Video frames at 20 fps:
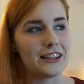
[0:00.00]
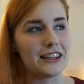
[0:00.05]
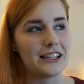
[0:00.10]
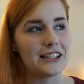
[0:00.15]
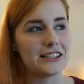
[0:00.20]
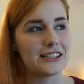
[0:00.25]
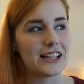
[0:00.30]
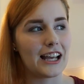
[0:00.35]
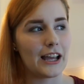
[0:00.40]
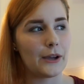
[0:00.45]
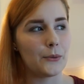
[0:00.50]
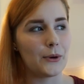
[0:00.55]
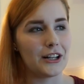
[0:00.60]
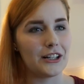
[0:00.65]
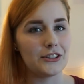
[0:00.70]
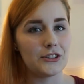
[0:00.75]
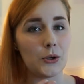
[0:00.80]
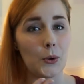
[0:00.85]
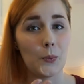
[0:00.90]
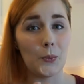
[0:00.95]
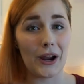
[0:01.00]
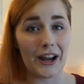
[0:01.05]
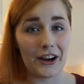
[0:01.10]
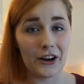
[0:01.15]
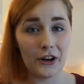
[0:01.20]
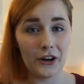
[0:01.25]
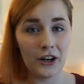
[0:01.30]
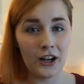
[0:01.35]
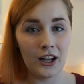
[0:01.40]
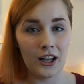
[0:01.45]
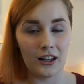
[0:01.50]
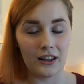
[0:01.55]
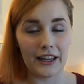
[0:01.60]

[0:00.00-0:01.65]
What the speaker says: things that I wanted to wear.